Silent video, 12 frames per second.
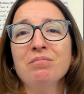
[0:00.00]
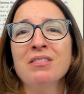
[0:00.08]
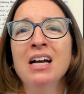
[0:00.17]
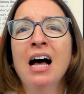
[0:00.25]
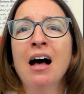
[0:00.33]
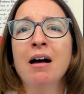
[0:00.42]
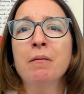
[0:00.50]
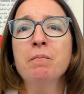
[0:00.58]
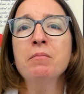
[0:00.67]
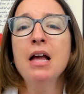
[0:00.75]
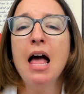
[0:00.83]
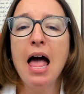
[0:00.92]
Um,
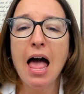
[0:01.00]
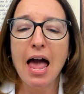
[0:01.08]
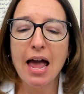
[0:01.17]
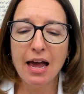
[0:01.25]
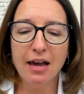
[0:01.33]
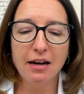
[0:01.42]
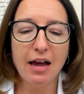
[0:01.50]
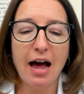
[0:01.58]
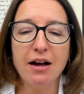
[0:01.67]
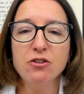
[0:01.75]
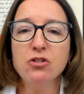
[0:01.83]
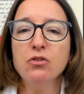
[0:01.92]
and
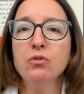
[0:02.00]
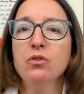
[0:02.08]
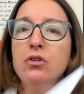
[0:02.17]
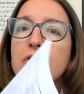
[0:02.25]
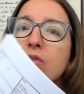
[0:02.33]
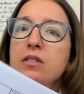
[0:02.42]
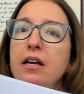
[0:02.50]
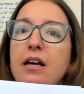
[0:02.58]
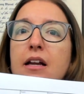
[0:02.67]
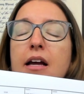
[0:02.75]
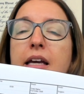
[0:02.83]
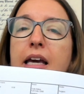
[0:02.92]
as you use
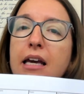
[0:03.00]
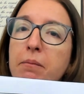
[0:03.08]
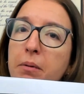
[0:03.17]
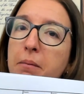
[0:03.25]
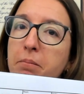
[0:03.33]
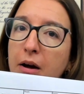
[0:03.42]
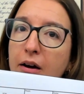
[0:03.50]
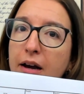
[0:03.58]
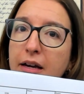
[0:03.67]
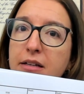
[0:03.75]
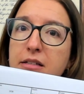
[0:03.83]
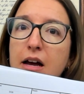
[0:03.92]
it, keep in
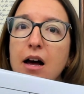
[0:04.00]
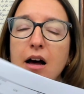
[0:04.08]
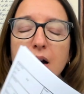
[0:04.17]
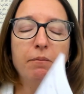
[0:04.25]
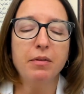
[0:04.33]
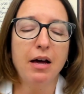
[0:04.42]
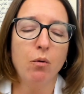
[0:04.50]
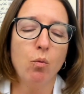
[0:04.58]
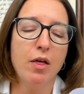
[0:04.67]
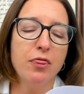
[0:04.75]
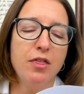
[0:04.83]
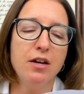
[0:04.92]
mind um, that
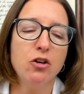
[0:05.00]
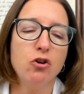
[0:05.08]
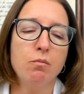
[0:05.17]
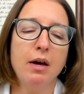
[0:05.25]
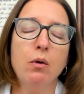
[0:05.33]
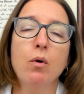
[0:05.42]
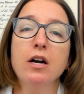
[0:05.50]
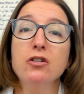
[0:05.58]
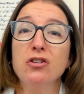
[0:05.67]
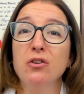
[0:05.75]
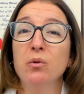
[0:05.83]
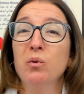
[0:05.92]
one thing you may want to
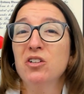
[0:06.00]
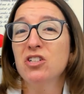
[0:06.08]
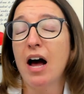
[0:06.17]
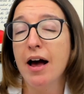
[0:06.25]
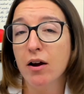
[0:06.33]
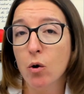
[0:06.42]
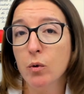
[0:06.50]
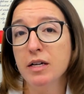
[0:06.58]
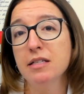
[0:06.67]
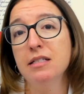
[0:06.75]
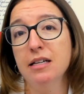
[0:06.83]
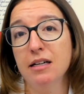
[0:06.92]
do, which I always
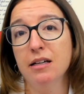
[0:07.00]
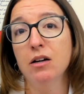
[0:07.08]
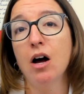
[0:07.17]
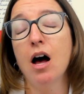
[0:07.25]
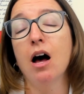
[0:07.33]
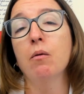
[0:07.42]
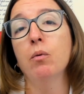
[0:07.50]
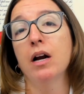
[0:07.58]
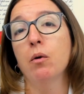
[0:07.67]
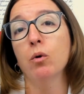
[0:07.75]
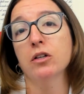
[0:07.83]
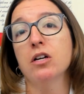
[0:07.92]
did um, when I
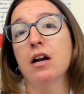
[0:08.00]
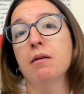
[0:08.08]
worked on a